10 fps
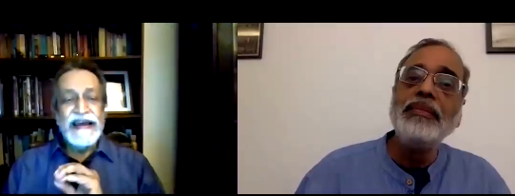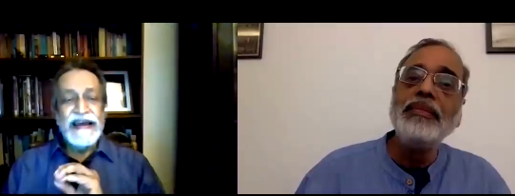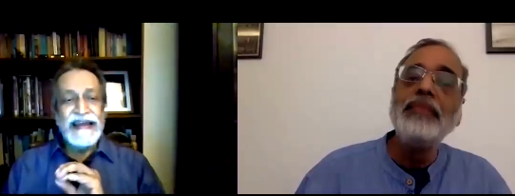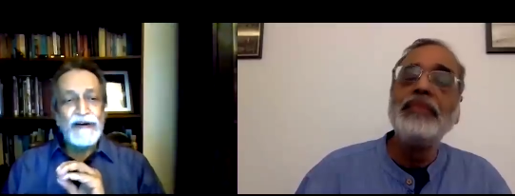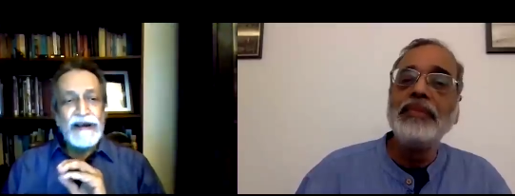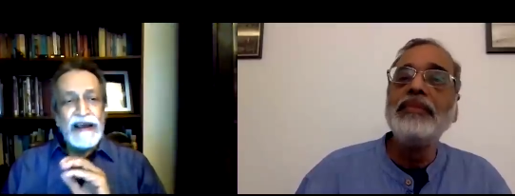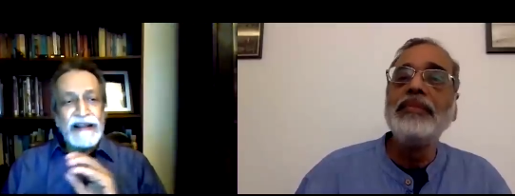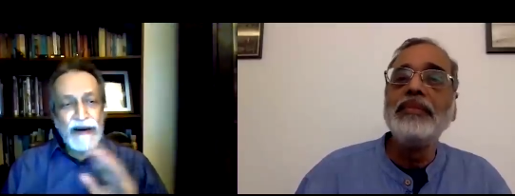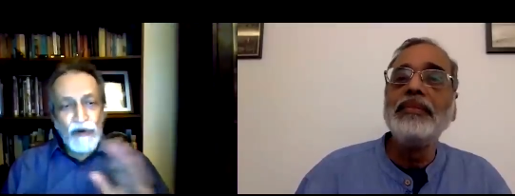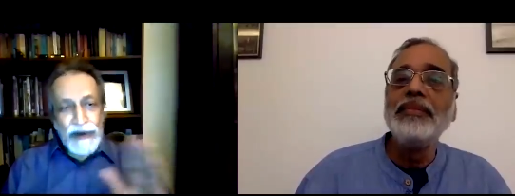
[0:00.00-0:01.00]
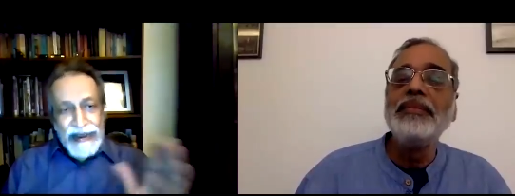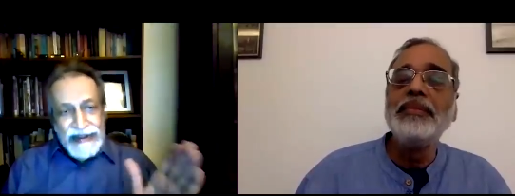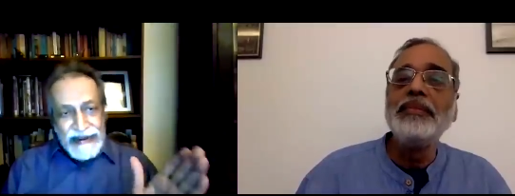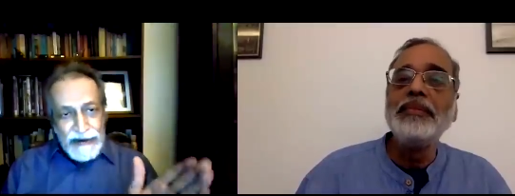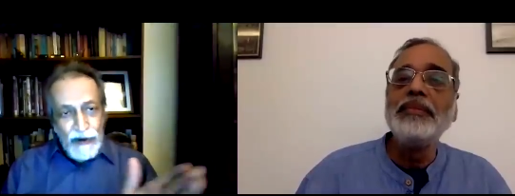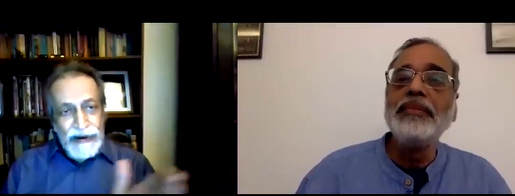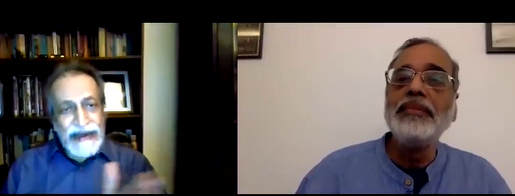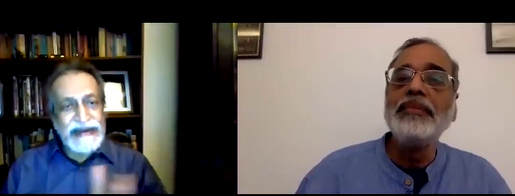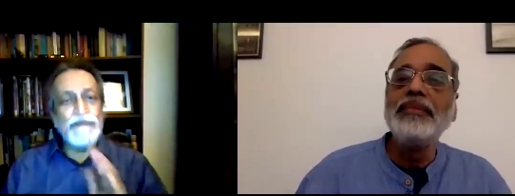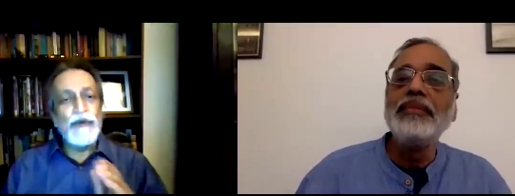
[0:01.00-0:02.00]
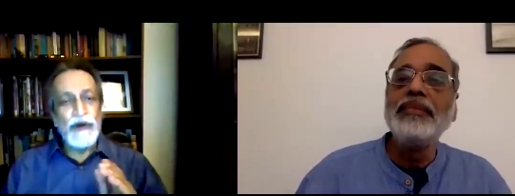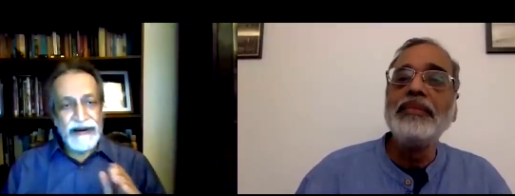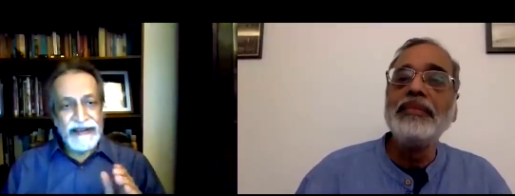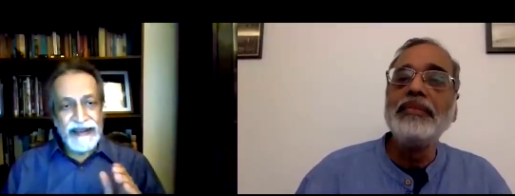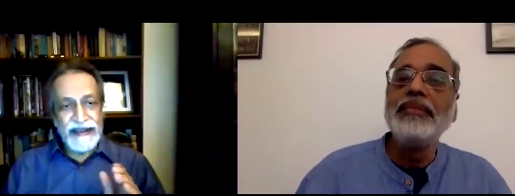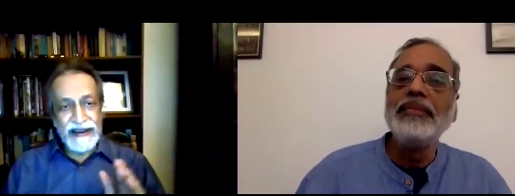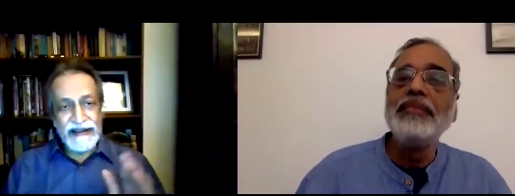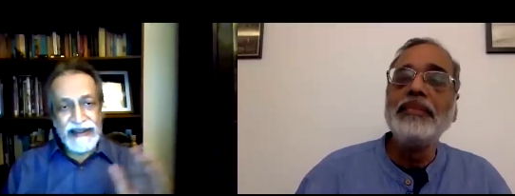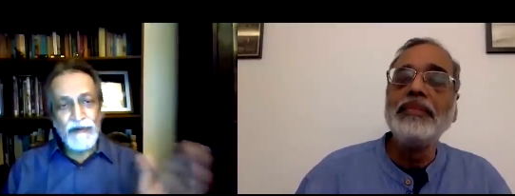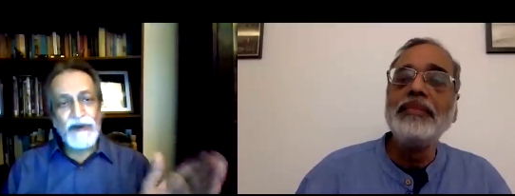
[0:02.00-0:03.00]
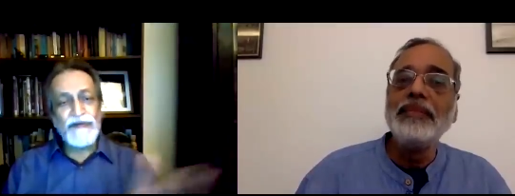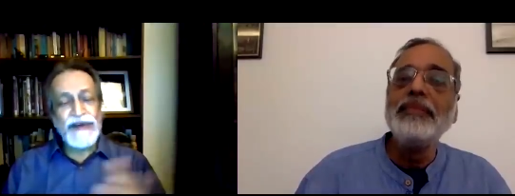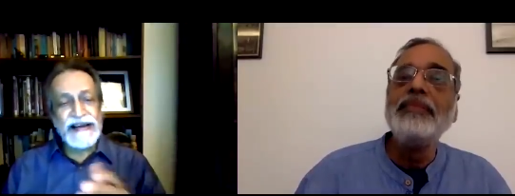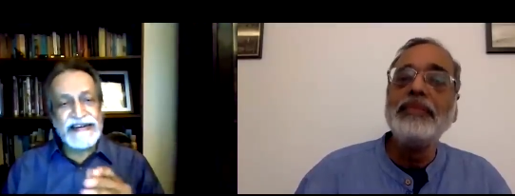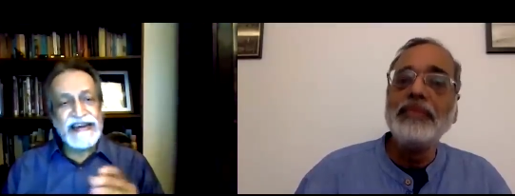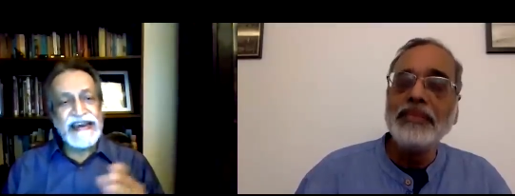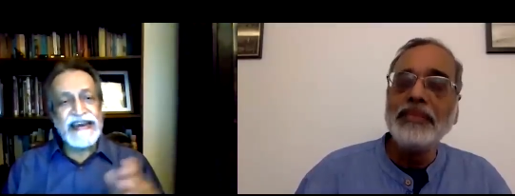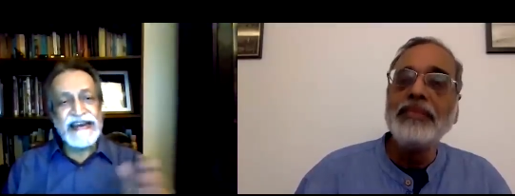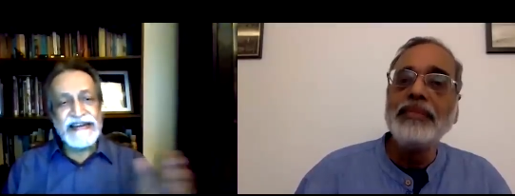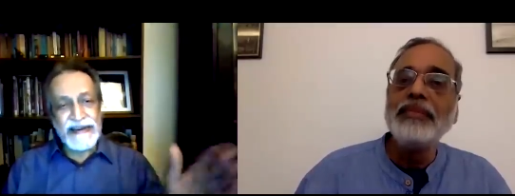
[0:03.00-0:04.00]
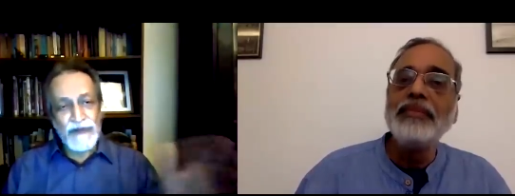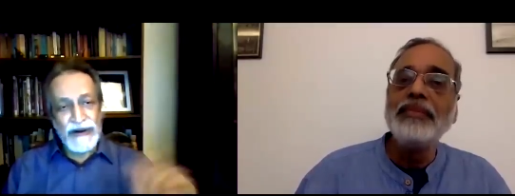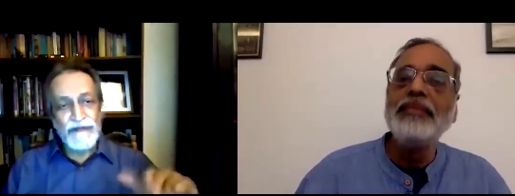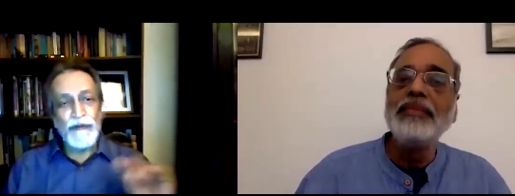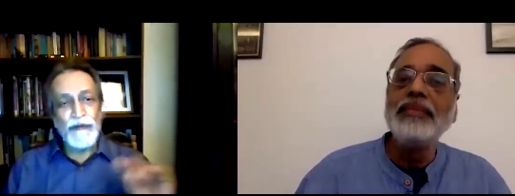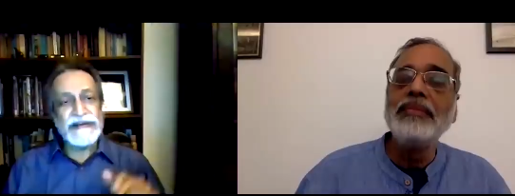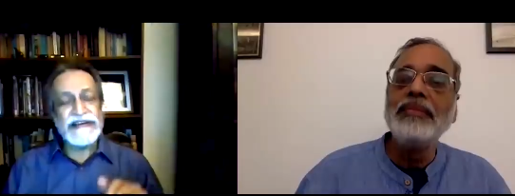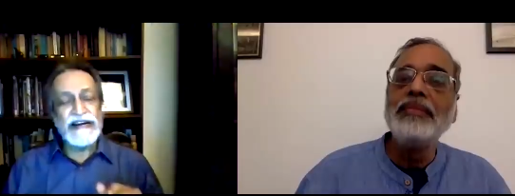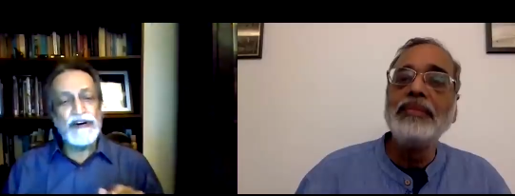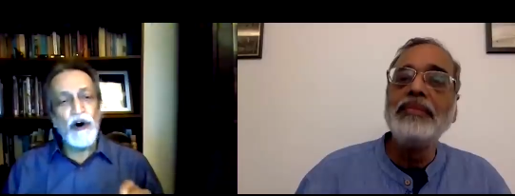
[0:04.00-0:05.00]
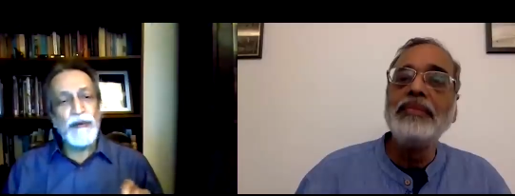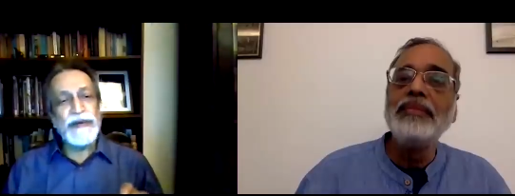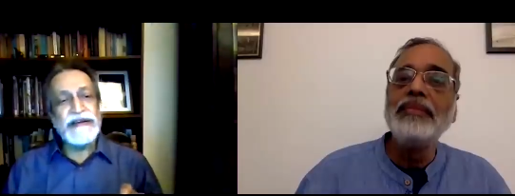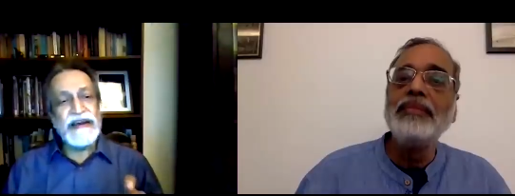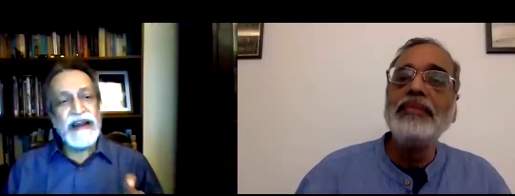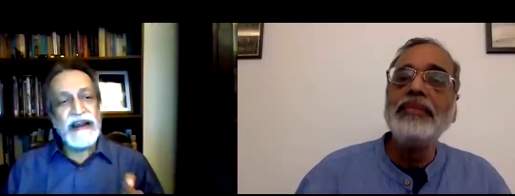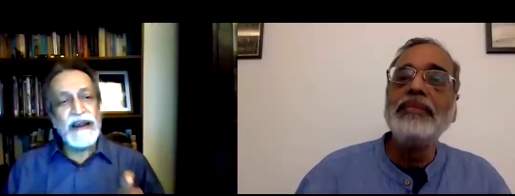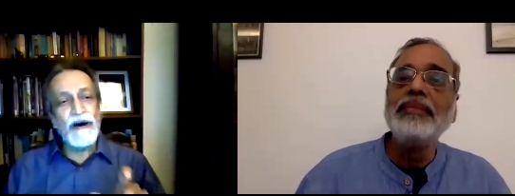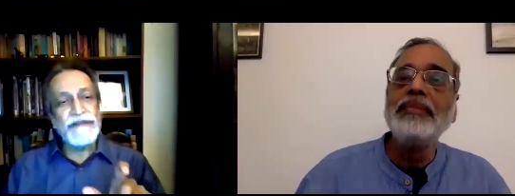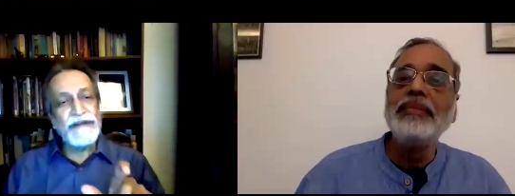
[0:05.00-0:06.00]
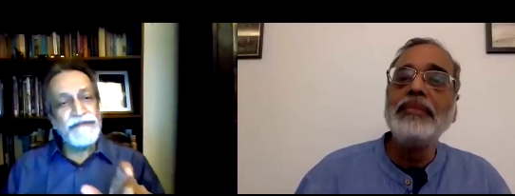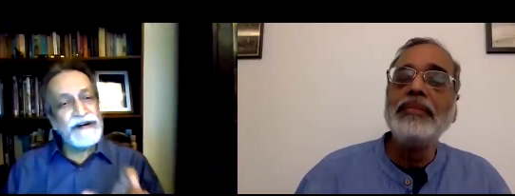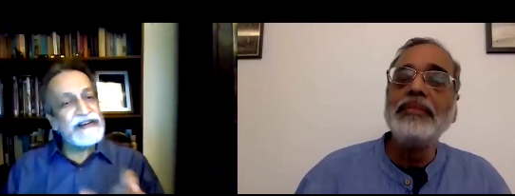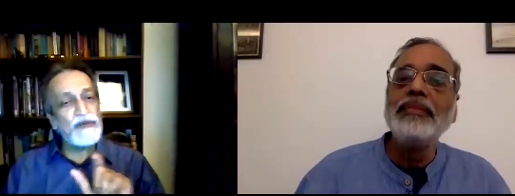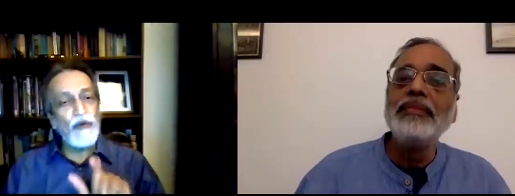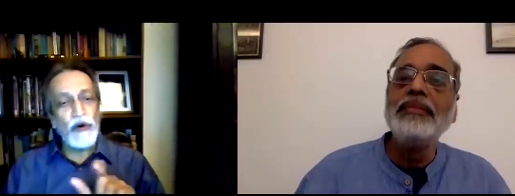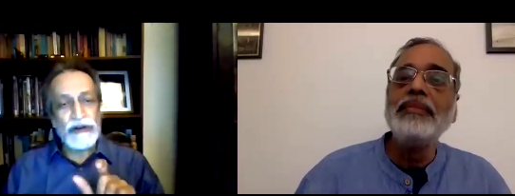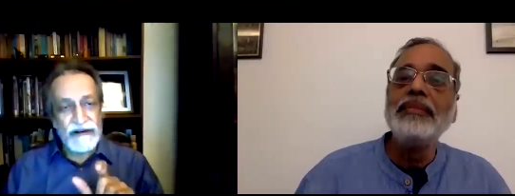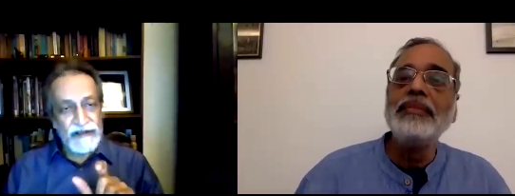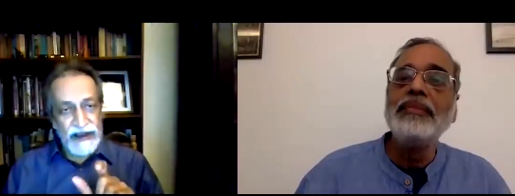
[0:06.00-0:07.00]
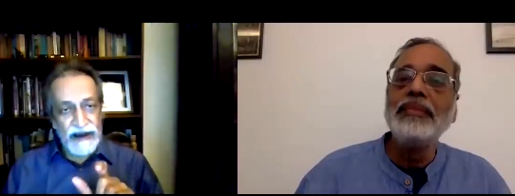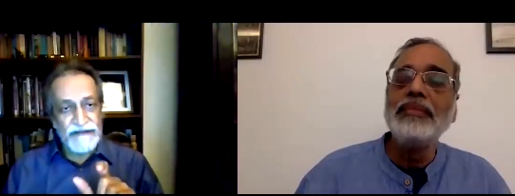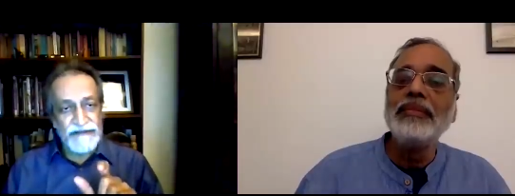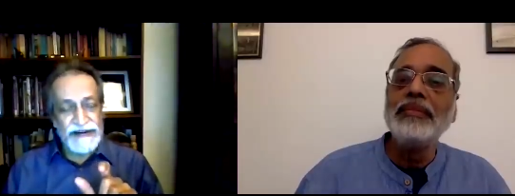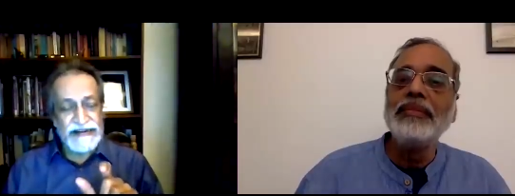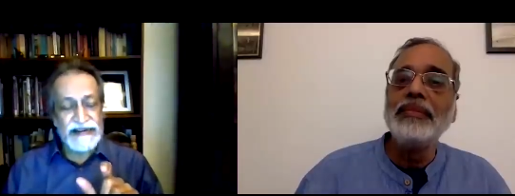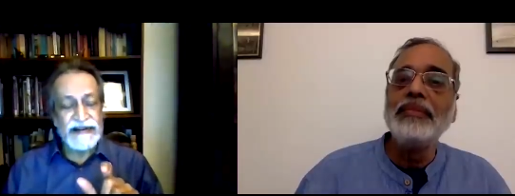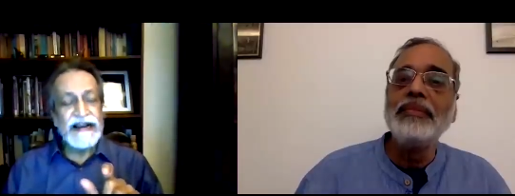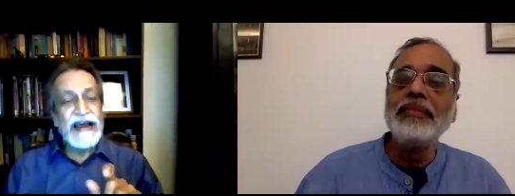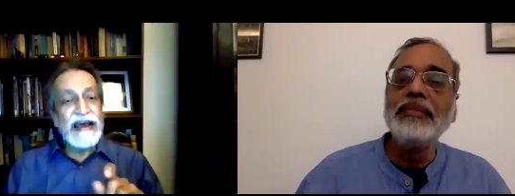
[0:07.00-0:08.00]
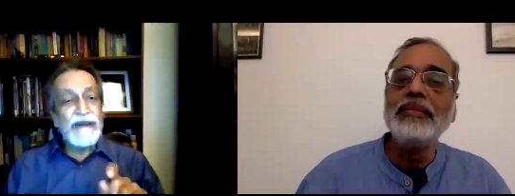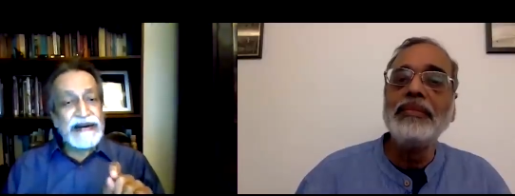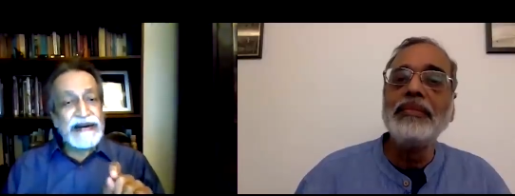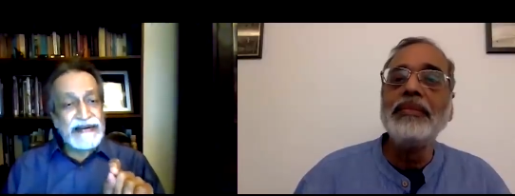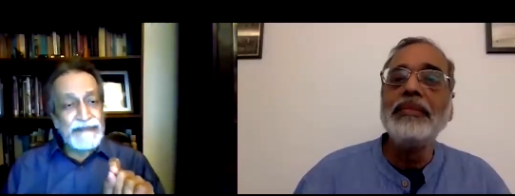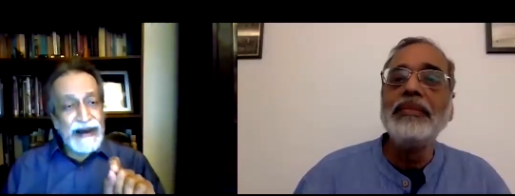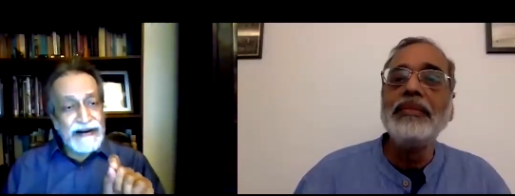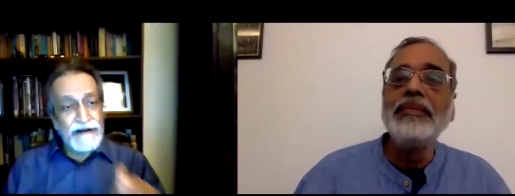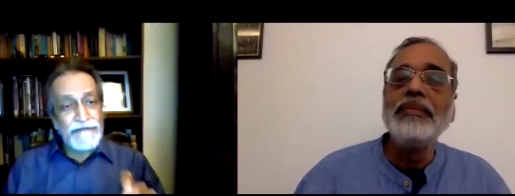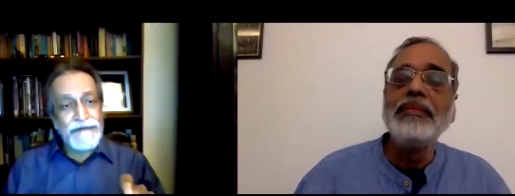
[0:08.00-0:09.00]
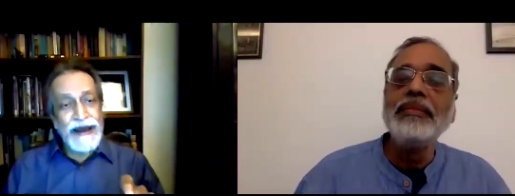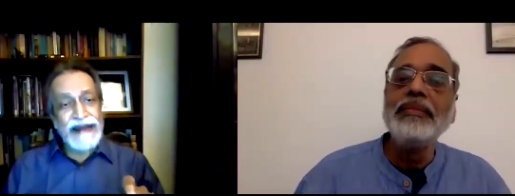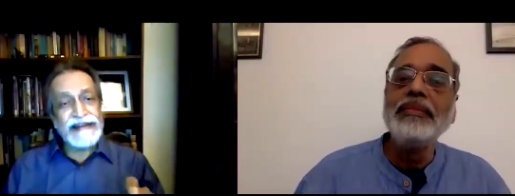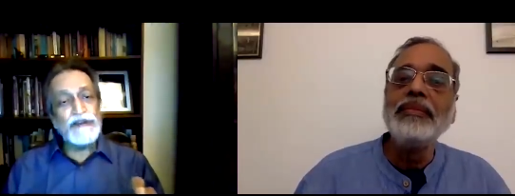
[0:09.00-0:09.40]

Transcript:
Speaker 1: that okay, this is only a temporary thing, that what we are seeing is this 24% drop is really of the first quarter of the current fiscal. But as a matter of fact, it's